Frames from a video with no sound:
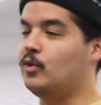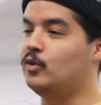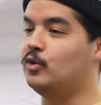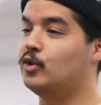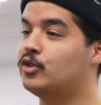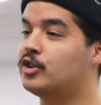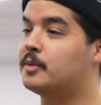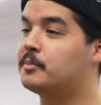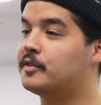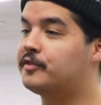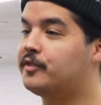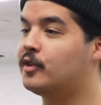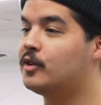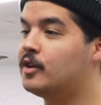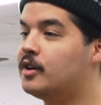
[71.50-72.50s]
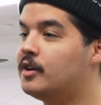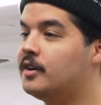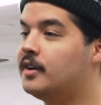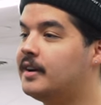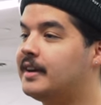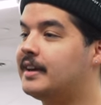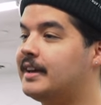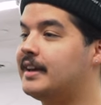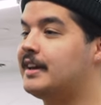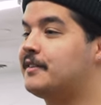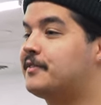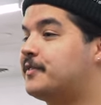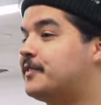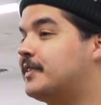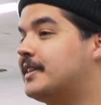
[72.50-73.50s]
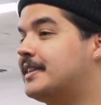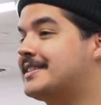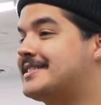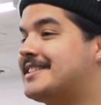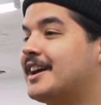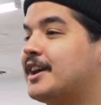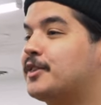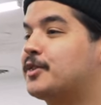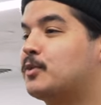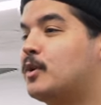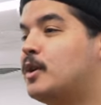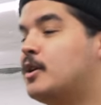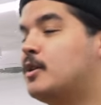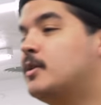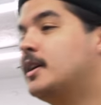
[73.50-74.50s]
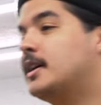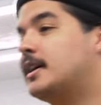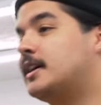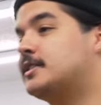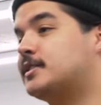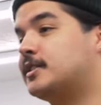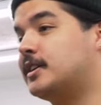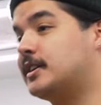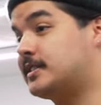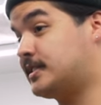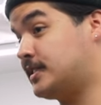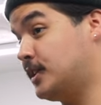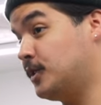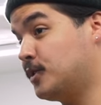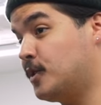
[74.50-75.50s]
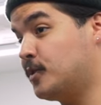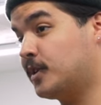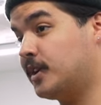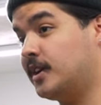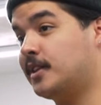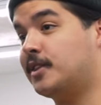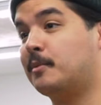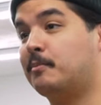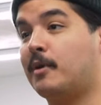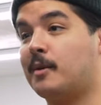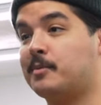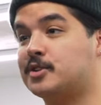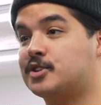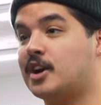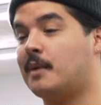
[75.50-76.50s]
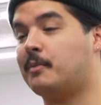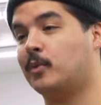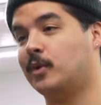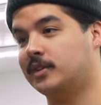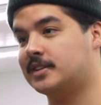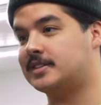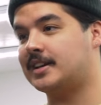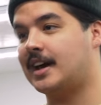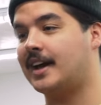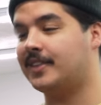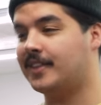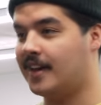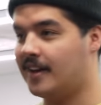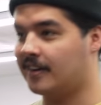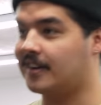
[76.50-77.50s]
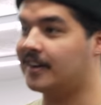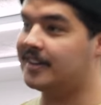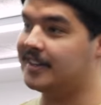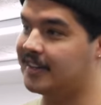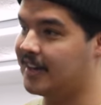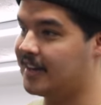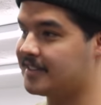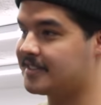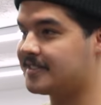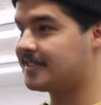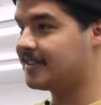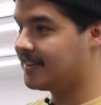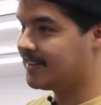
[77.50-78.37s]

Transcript: Rule number four, if the second throw is still no good, the barbershop will decide the haircut he gets.